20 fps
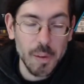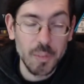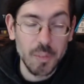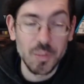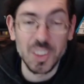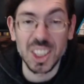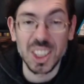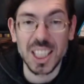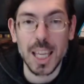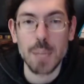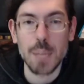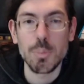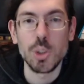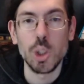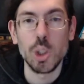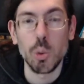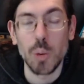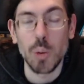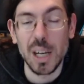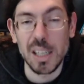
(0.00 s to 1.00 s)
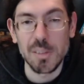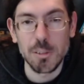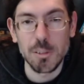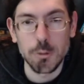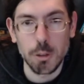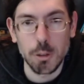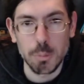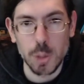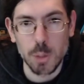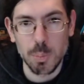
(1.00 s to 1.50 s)
the games derived
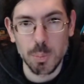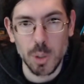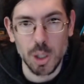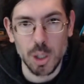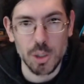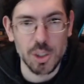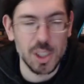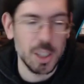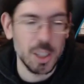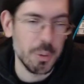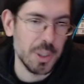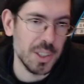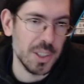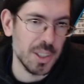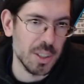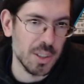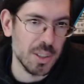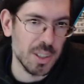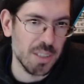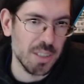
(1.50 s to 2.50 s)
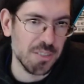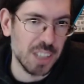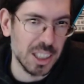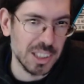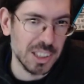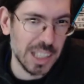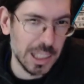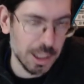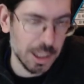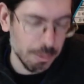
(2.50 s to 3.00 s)
from the Sprawl series and stuff like
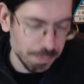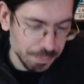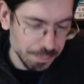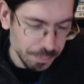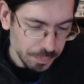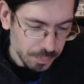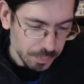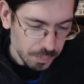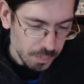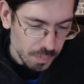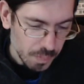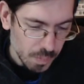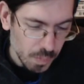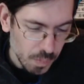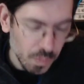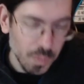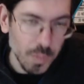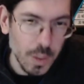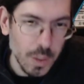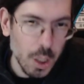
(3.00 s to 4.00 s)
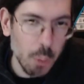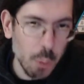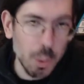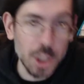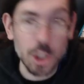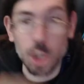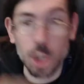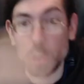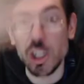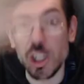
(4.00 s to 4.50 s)
that, where
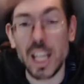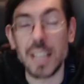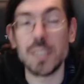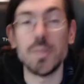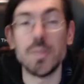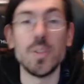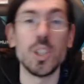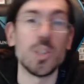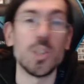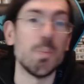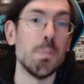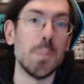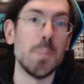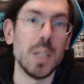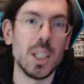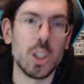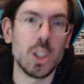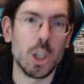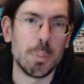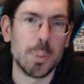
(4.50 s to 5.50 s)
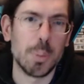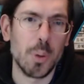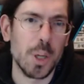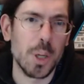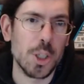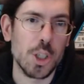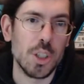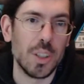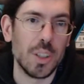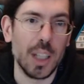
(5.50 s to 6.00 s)
there's like this big
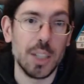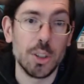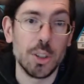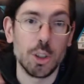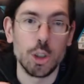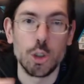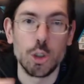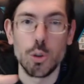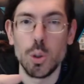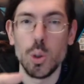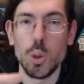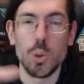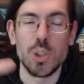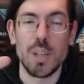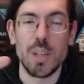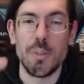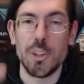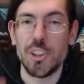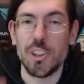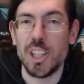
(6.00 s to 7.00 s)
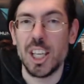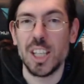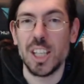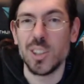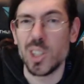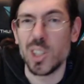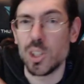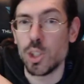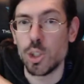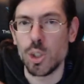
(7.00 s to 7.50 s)
corporation that controls everything,
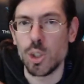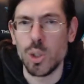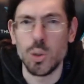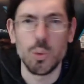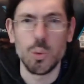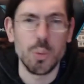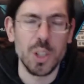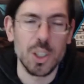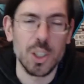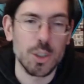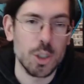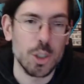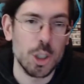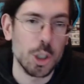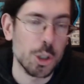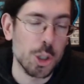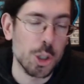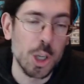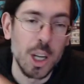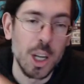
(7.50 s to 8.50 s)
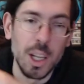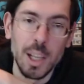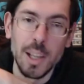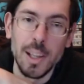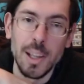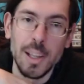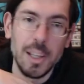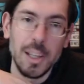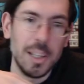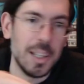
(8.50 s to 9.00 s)
does his own research,
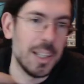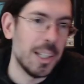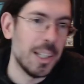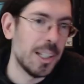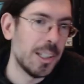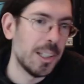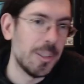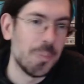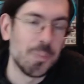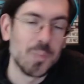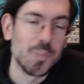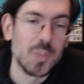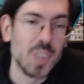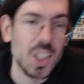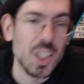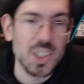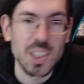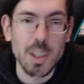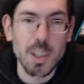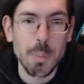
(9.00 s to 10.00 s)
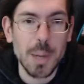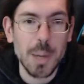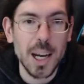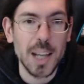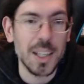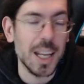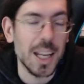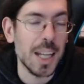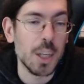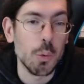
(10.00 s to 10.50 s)
doesn't
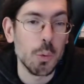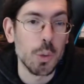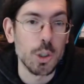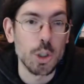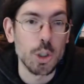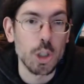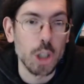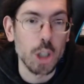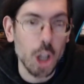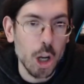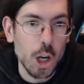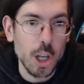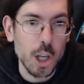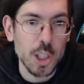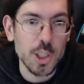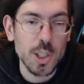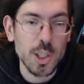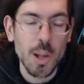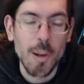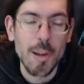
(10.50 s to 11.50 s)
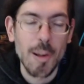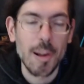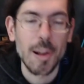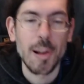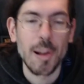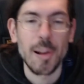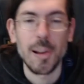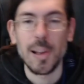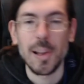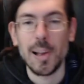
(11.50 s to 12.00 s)
abide anyone's laws,
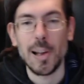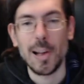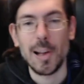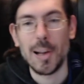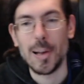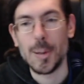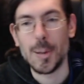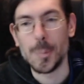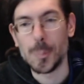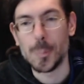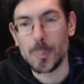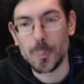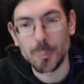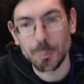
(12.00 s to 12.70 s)
and